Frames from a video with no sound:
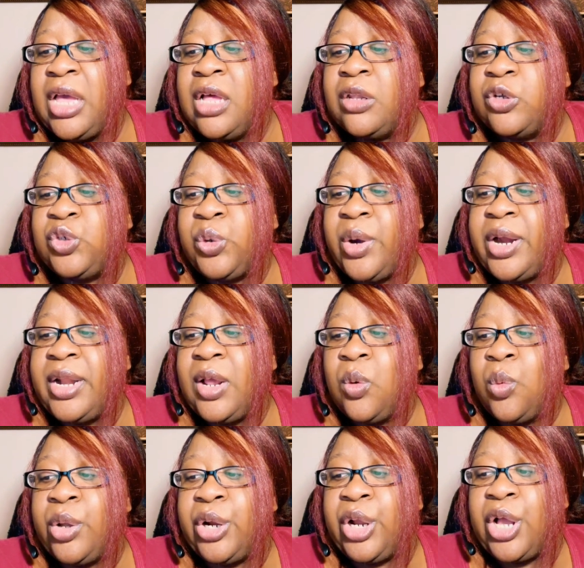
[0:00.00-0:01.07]
LaToya
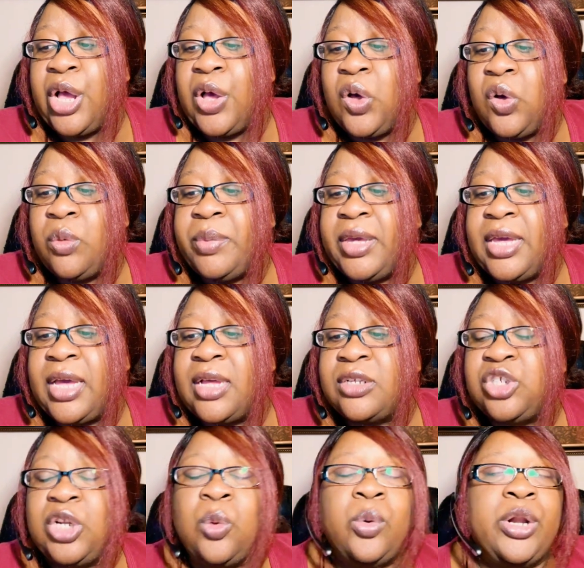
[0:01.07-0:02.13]
didn't want to go
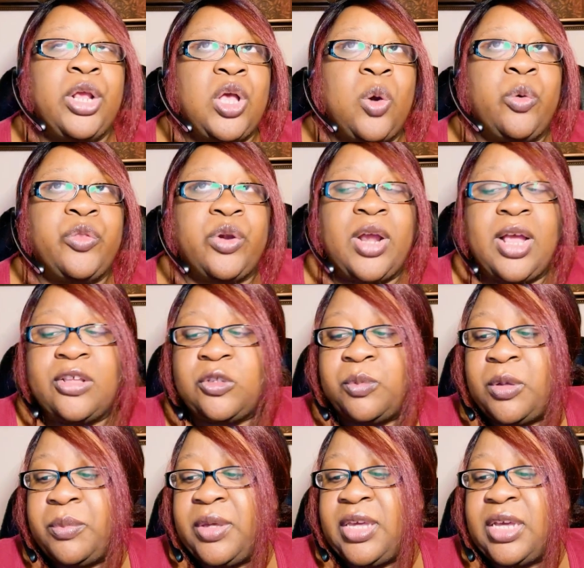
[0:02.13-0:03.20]
because she didn't want to go with her
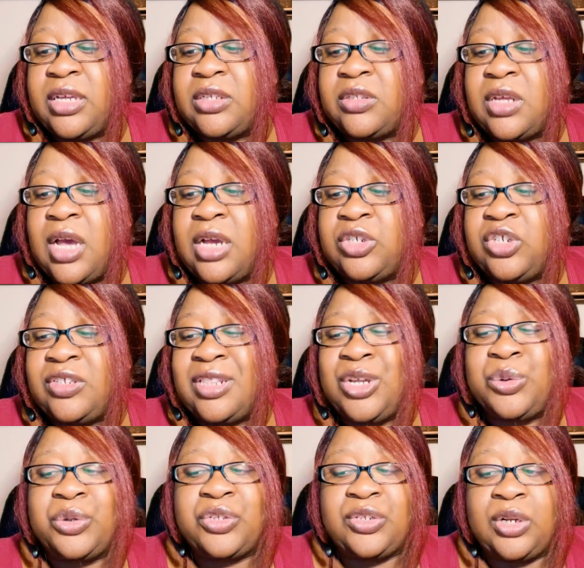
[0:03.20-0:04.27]
husband because she said
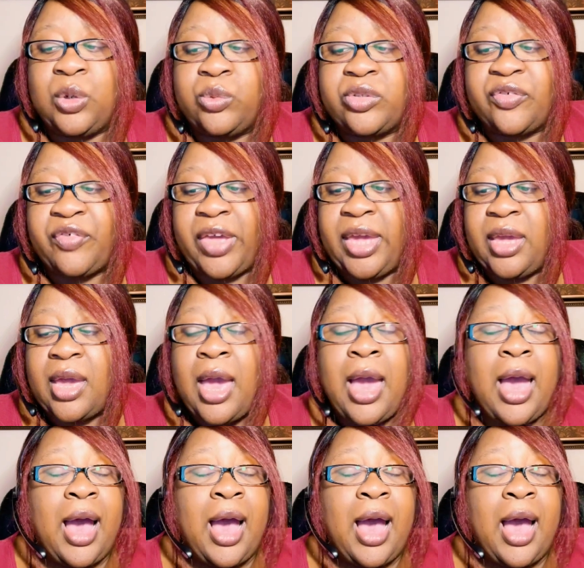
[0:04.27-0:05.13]
that Christina was fake.